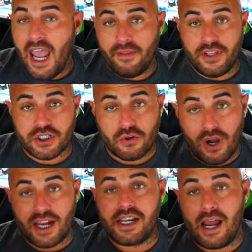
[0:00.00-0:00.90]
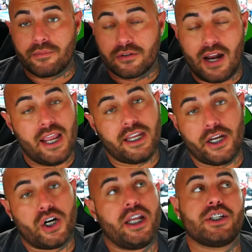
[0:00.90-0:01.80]
And this quadcopter right
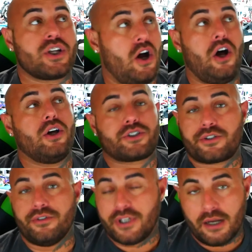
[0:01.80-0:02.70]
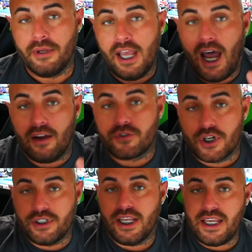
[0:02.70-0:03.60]
here is all screwed up. I've
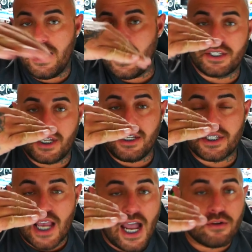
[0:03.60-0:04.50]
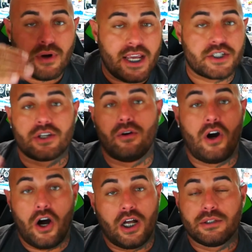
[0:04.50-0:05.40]
turned the ESC sideways, so
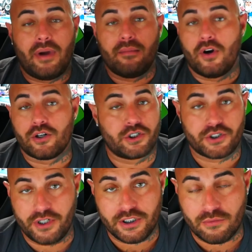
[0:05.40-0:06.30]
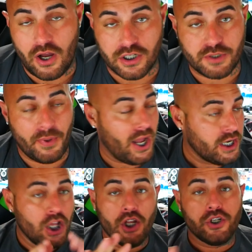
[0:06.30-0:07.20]
all of my motors are in the wrong
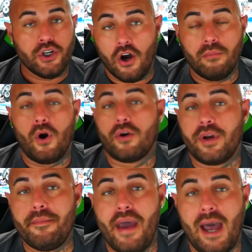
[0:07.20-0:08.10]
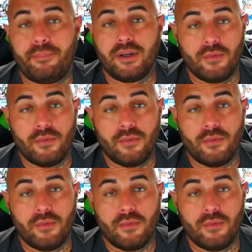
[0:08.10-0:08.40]
spot. No more remapping